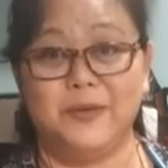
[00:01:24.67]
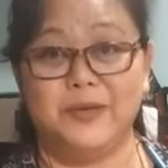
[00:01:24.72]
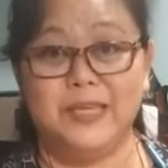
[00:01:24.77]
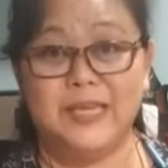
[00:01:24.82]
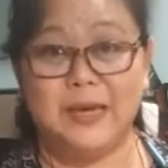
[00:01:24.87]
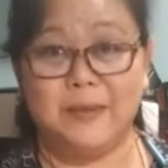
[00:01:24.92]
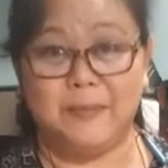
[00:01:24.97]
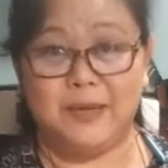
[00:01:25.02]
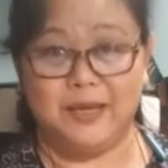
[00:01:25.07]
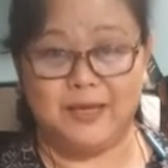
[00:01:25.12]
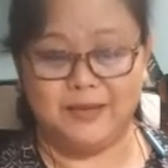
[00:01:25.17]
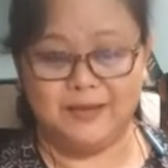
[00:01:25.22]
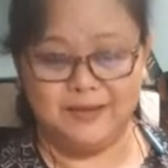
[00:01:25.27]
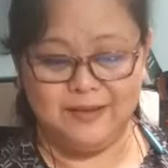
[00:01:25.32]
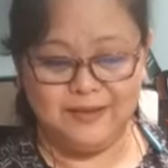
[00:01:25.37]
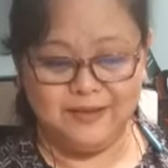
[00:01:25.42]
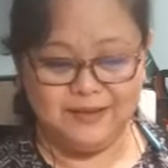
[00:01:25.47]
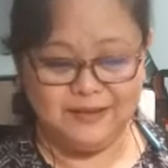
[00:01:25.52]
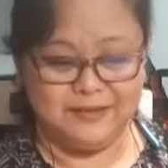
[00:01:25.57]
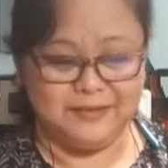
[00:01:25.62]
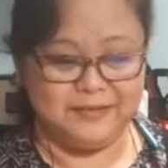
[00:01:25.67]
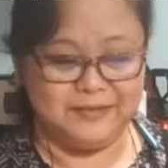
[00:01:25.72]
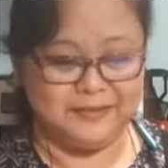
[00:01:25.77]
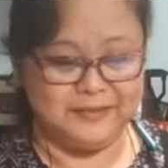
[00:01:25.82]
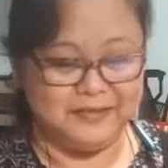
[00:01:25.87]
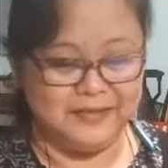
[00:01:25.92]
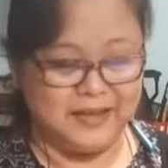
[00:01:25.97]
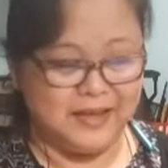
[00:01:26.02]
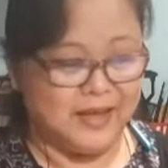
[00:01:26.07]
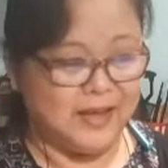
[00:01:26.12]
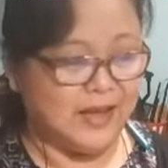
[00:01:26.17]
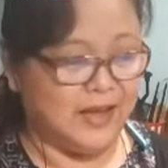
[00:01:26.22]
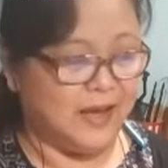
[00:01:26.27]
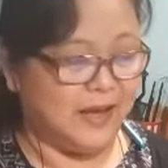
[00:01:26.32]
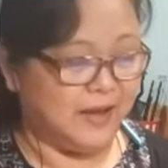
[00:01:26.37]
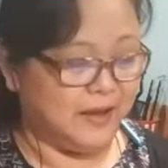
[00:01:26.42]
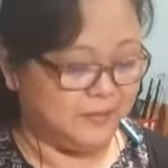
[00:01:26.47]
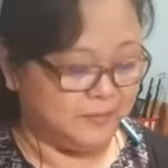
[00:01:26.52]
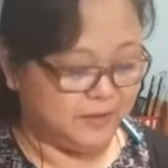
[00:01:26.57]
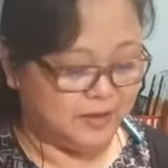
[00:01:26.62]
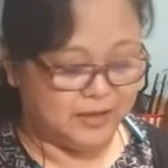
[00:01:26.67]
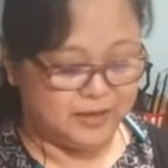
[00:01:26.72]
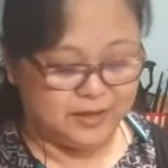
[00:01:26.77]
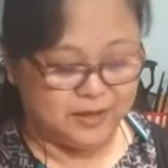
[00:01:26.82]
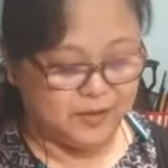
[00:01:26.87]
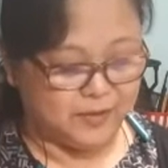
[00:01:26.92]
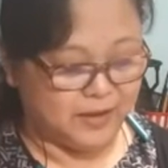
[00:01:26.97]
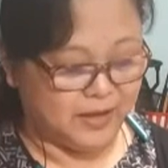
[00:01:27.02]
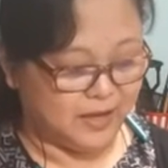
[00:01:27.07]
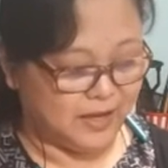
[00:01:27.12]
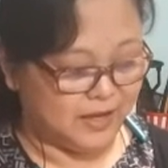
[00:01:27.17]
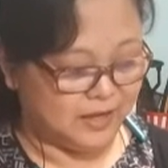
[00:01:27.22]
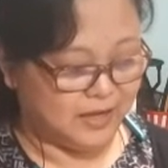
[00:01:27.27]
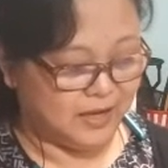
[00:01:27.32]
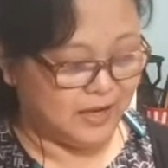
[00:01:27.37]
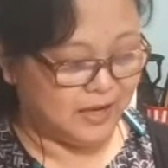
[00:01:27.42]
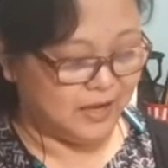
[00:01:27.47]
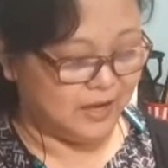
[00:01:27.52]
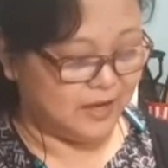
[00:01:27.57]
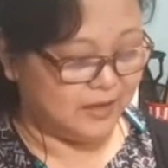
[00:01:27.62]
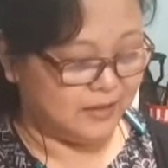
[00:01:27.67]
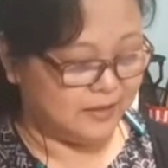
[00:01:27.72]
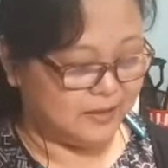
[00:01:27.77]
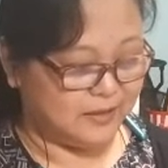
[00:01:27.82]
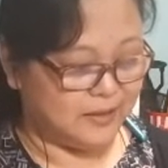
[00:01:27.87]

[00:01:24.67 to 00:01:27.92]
yummy. I'm going to go ahead and